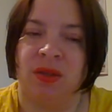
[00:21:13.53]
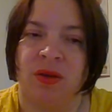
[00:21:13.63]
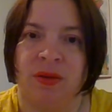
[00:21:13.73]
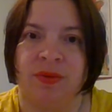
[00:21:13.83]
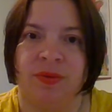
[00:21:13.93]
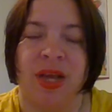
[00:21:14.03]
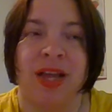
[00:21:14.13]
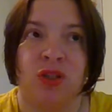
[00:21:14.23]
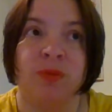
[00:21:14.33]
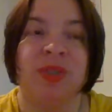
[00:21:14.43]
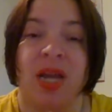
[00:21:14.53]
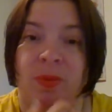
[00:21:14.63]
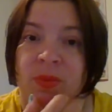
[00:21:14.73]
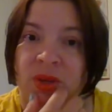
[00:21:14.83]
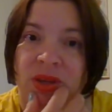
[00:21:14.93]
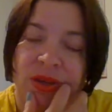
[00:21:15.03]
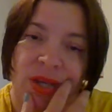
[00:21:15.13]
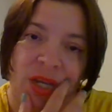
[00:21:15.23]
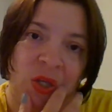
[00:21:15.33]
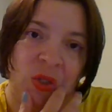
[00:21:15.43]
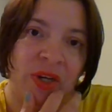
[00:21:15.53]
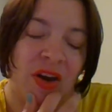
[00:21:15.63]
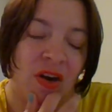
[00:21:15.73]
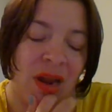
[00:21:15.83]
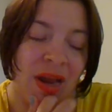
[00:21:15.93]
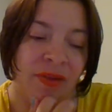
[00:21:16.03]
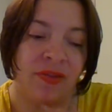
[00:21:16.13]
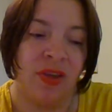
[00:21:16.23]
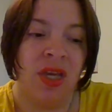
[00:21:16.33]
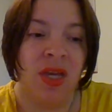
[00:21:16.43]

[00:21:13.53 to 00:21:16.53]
at some time during her life.